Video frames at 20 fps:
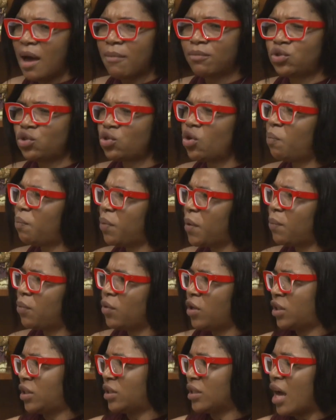I'm sure
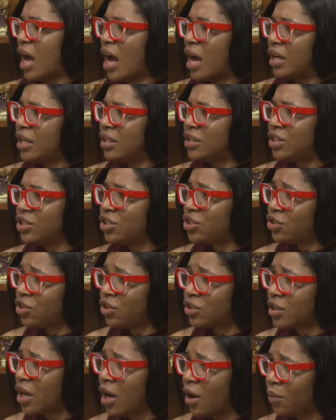people, it's our
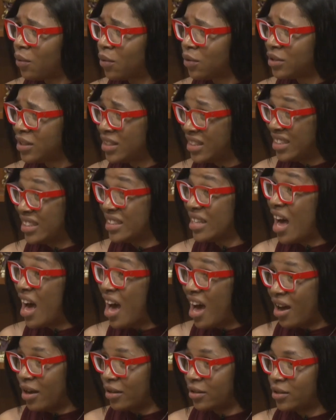indigenous award. It is
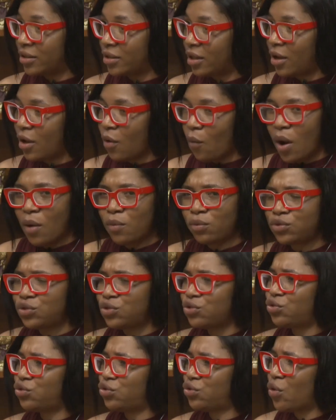ours. Yeah. Why
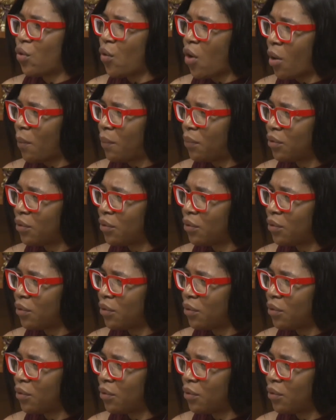won't you show up?